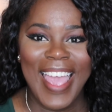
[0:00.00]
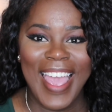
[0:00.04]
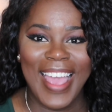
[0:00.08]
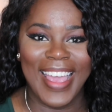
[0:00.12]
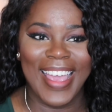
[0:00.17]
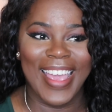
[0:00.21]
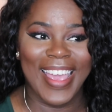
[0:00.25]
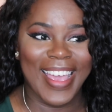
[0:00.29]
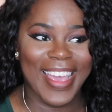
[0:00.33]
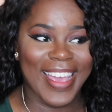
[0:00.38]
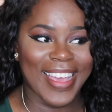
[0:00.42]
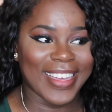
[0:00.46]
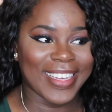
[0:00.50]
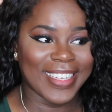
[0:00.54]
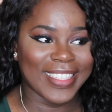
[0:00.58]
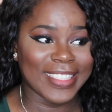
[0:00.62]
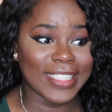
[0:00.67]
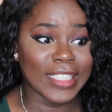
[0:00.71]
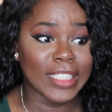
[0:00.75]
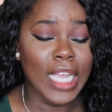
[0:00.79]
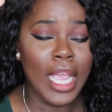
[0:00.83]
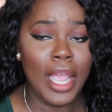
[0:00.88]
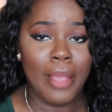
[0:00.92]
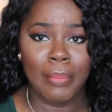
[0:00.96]

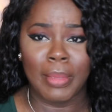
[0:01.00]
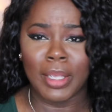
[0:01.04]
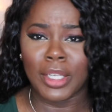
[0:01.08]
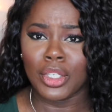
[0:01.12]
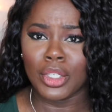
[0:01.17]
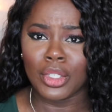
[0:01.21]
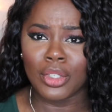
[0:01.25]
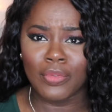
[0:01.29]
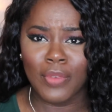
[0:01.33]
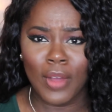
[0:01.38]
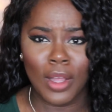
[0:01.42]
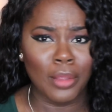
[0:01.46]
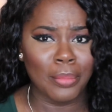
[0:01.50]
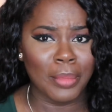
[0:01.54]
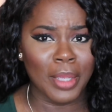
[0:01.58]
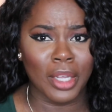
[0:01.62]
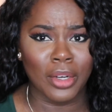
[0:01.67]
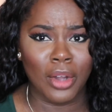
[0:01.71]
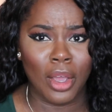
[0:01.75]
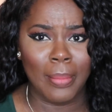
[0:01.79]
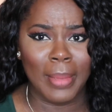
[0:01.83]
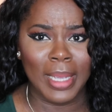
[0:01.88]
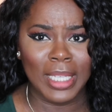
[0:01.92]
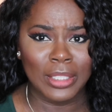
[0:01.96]
And make sure to follow me
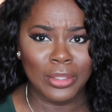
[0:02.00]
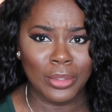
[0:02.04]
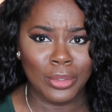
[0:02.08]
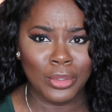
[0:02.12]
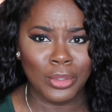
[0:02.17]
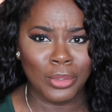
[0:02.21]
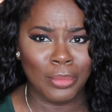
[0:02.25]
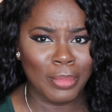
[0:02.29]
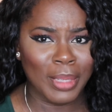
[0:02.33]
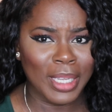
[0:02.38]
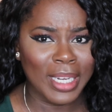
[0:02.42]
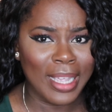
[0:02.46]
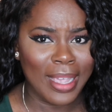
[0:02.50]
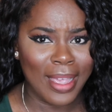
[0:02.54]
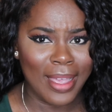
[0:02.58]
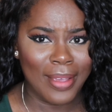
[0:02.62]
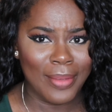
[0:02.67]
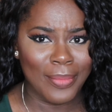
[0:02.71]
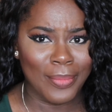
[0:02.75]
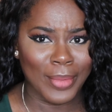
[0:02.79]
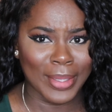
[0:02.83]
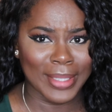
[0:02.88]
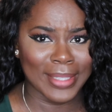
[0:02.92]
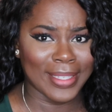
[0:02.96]
on all my social
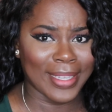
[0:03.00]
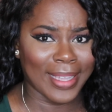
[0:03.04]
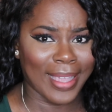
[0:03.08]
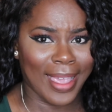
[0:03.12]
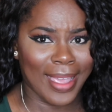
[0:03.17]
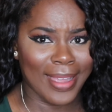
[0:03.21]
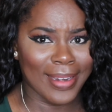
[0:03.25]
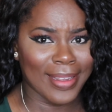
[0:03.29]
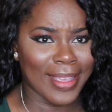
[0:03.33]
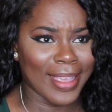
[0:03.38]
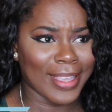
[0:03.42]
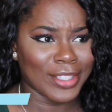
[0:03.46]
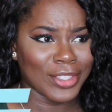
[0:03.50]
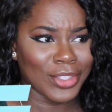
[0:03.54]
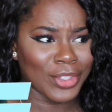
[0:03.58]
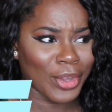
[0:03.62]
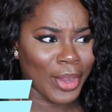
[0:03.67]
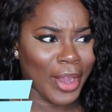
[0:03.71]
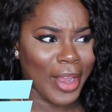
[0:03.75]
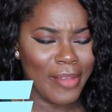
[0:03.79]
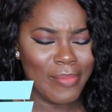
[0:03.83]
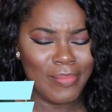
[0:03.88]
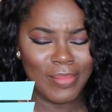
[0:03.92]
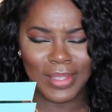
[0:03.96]
media. Once again,
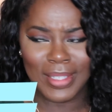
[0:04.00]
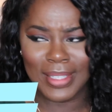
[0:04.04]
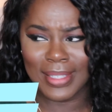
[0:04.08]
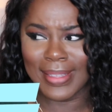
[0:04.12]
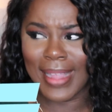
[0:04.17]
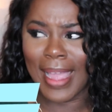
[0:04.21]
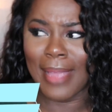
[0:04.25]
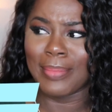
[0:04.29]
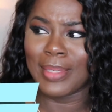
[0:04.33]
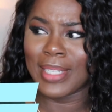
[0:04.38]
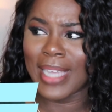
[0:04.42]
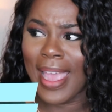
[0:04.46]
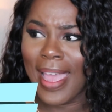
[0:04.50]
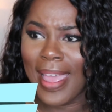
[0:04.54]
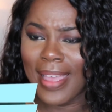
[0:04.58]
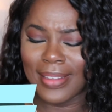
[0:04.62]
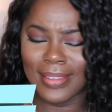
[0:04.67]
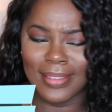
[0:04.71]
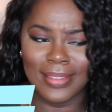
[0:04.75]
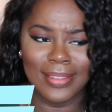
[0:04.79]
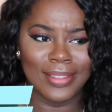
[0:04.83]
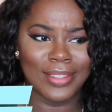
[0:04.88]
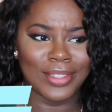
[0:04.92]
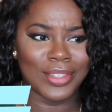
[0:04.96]
Instagram, Snapchat,
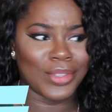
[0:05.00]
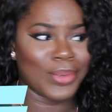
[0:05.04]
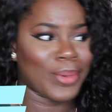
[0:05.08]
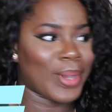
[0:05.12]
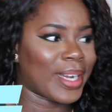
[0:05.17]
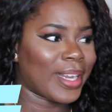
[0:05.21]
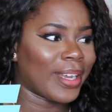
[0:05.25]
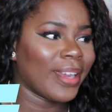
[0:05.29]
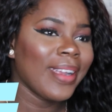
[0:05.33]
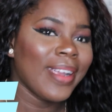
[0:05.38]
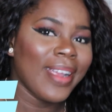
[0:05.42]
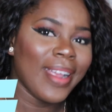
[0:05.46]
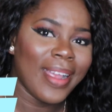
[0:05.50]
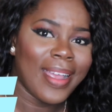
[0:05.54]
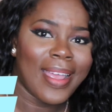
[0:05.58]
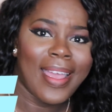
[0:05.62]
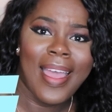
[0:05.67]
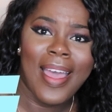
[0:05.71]
Twitter.